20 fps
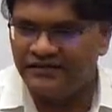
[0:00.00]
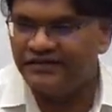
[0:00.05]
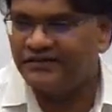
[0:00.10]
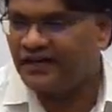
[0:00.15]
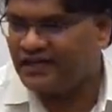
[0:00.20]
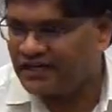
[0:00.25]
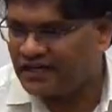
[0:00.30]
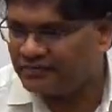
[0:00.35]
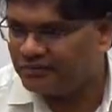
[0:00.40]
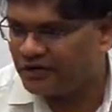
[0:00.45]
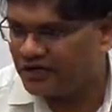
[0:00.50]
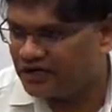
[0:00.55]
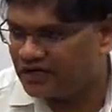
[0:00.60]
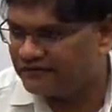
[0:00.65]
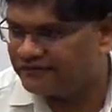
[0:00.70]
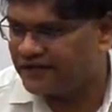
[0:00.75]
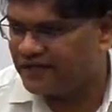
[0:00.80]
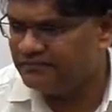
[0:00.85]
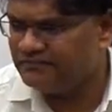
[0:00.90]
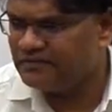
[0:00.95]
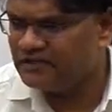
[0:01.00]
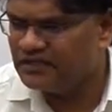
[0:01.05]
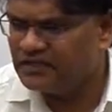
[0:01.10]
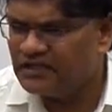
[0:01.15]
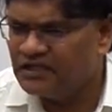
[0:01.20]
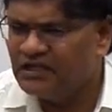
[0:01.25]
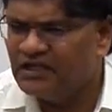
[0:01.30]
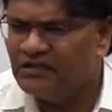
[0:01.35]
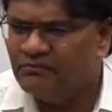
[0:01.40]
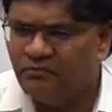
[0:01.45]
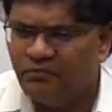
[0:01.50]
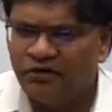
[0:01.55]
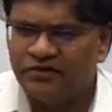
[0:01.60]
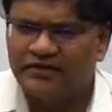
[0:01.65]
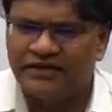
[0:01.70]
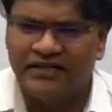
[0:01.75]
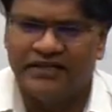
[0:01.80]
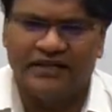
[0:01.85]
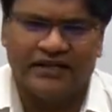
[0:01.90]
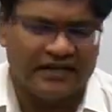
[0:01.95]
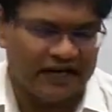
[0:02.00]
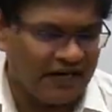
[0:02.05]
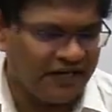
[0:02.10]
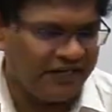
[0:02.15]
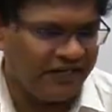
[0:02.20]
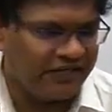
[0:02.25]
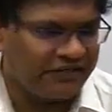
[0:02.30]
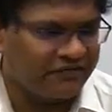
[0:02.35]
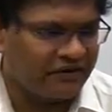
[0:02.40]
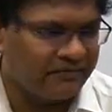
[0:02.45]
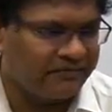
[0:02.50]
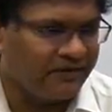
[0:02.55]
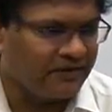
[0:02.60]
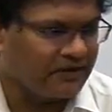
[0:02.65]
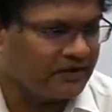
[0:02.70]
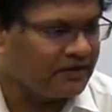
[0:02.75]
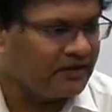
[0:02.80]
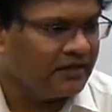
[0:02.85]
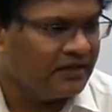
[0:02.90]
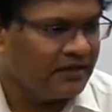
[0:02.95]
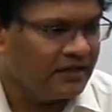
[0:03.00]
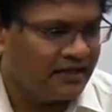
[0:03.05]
Civil Services at that point of time, mostly the graduates from